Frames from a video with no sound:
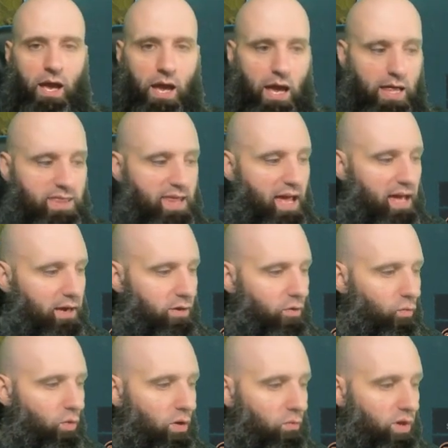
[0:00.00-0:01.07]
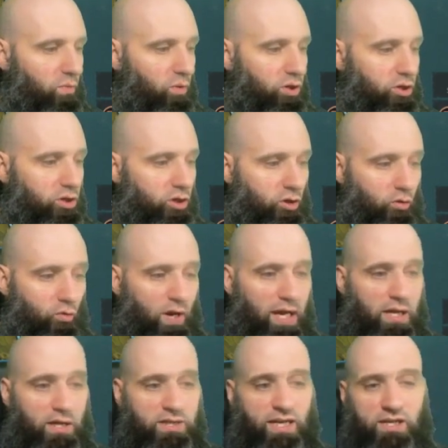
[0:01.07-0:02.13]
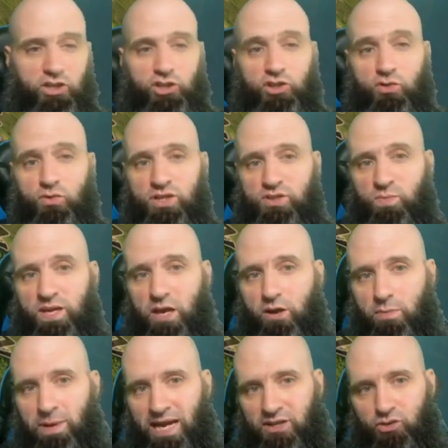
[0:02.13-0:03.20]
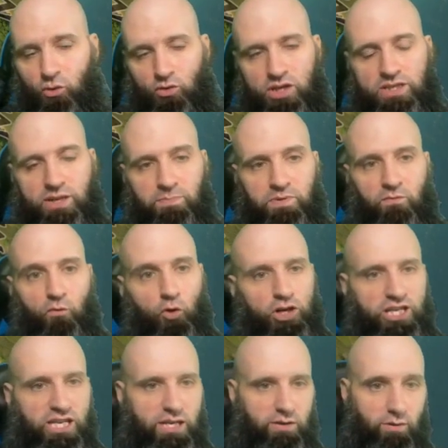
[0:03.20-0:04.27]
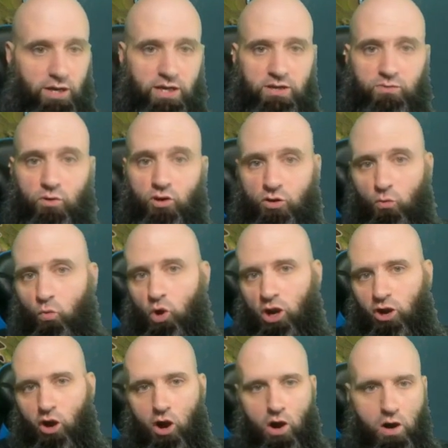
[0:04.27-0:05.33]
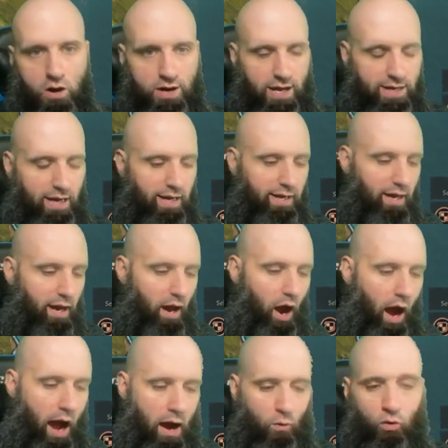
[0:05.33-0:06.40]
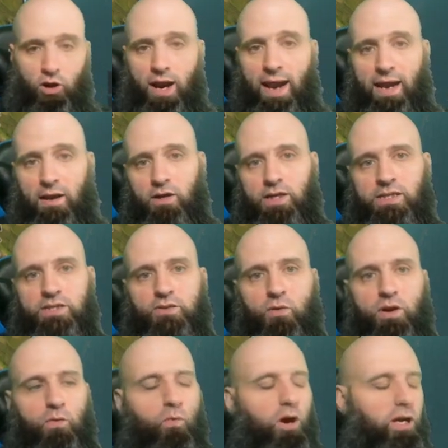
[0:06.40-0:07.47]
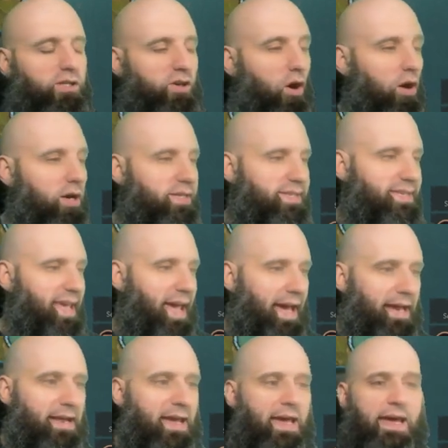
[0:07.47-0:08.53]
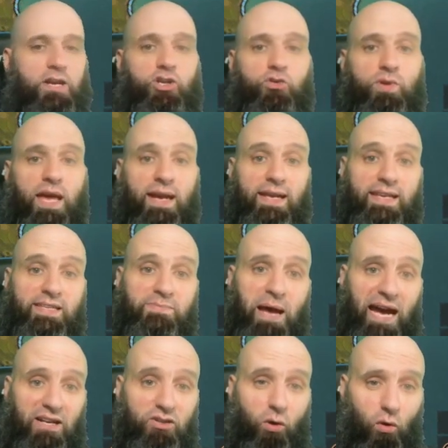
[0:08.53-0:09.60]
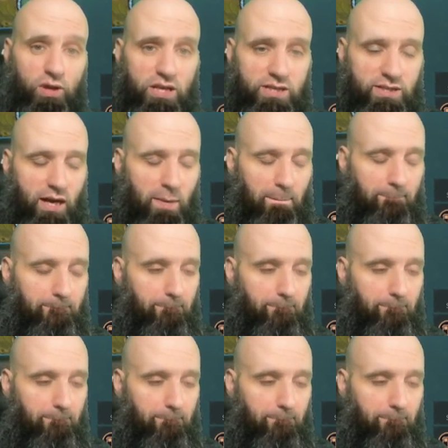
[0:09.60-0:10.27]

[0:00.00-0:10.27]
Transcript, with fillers: And then what we would do is as soon as we get our max holdings up to fourteen, right? Because we're going to work hard at it. Our heir is going to work as hard as he can to get his max holdings up.